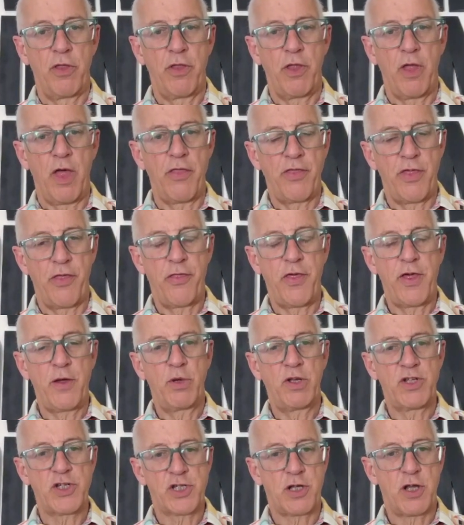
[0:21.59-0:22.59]
the thing we're
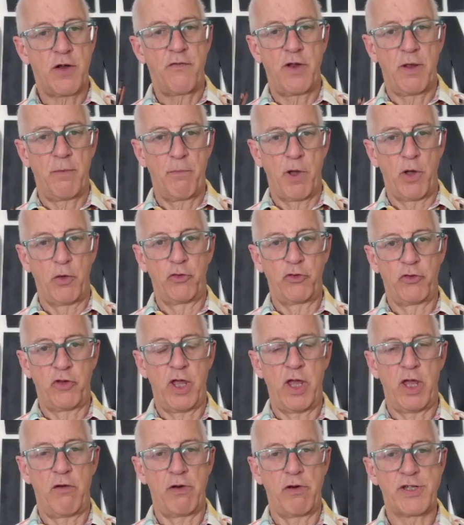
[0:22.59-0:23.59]
discovering most
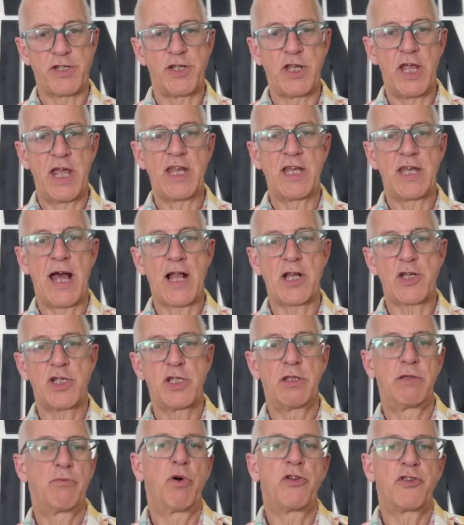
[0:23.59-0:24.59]
here is it
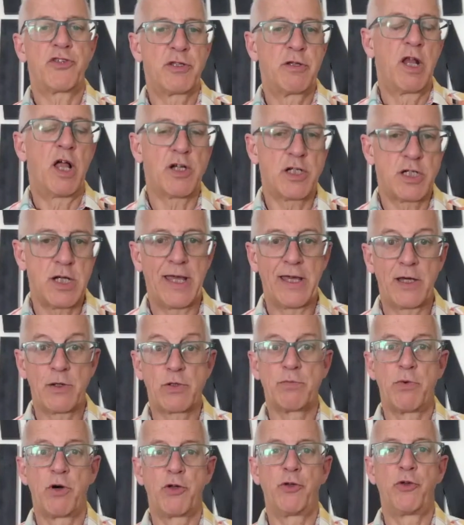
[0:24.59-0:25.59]
actually, whilst the large language
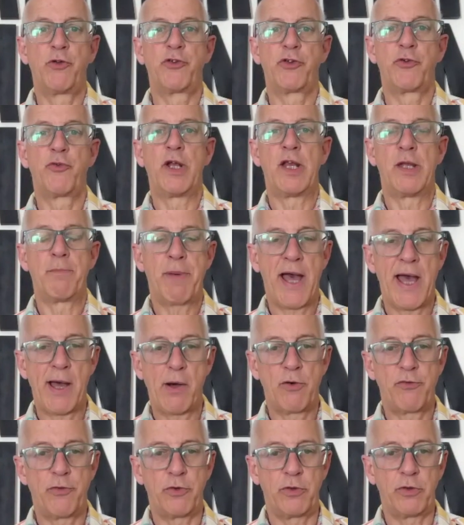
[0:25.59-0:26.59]
models are really
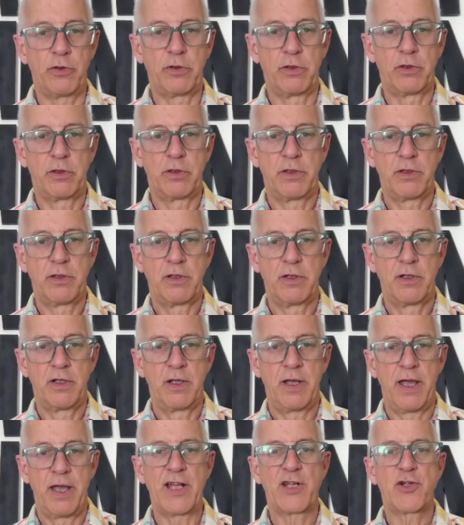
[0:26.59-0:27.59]
powerful,
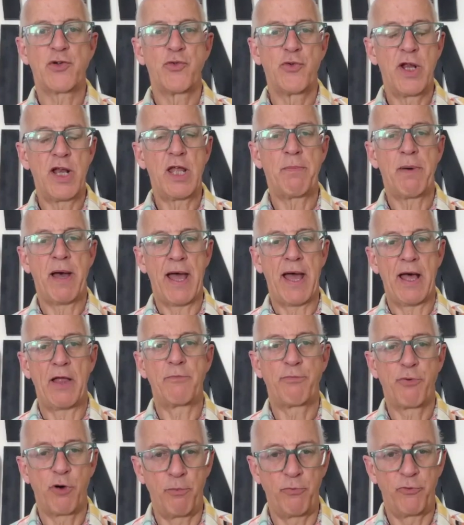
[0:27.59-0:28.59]
it's really about
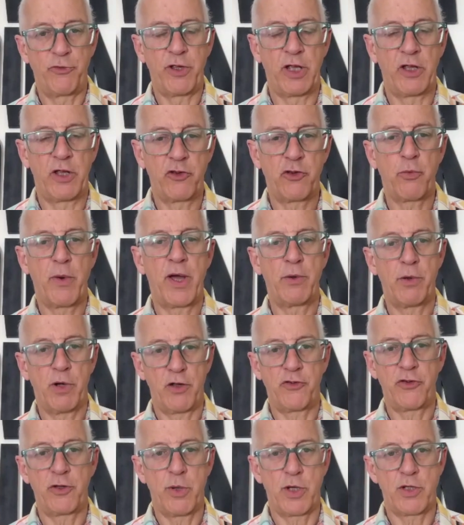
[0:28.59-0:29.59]
prompting. It's the way you
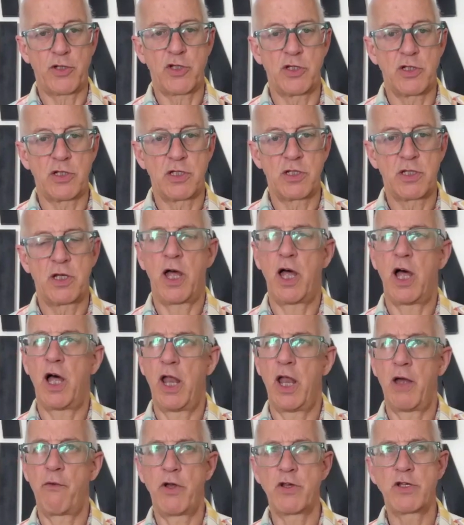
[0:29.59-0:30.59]
ask the questions. And
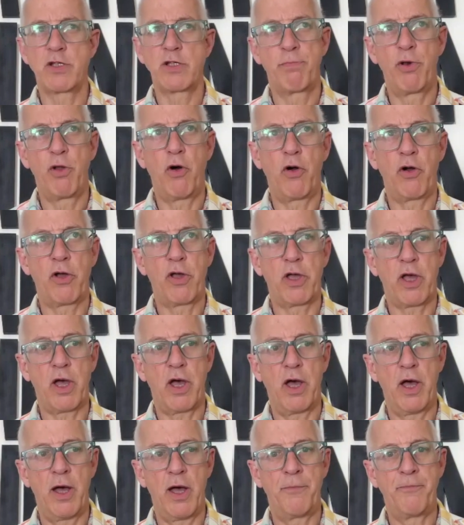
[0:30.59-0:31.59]
I wrote a blog a